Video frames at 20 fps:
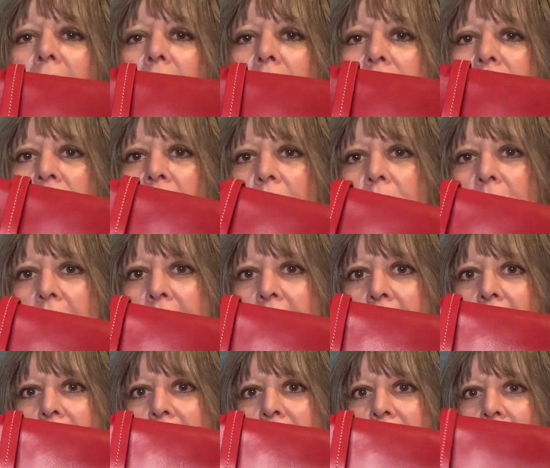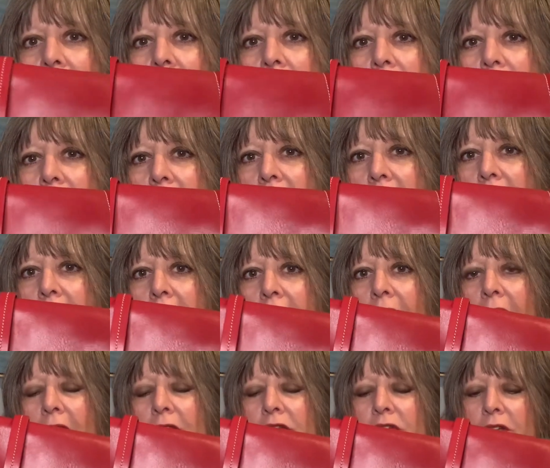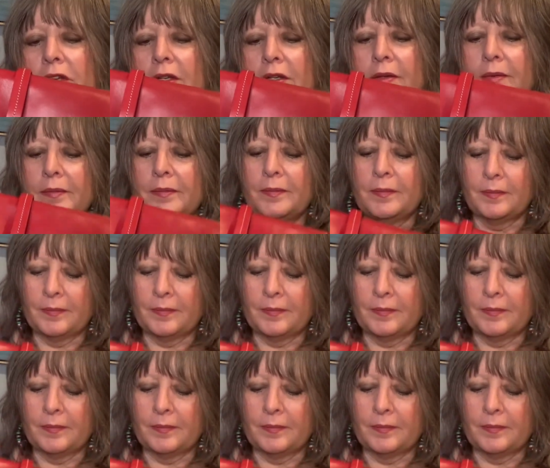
is from the Toscana collection.